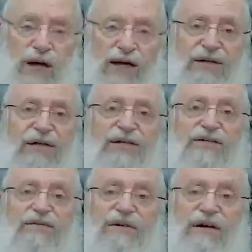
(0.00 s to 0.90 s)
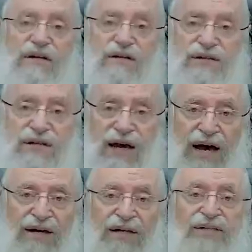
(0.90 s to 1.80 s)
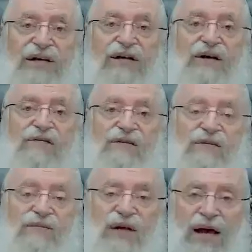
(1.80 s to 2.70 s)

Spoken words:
and his dveikus and his anava